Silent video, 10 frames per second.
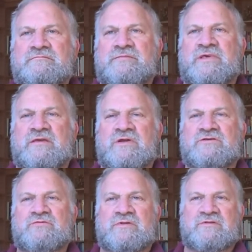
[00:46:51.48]
being
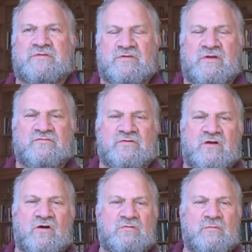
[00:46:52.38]
rich when you discover a
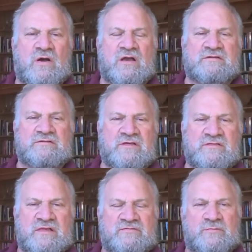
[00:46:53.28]
coal mine. It
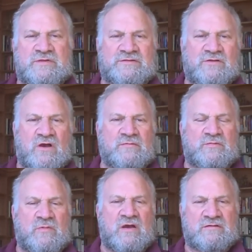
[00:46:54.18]
doesn't have to be a
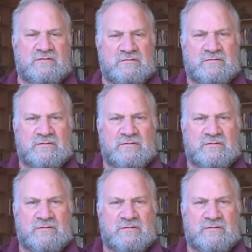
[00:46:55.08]
diamond mine,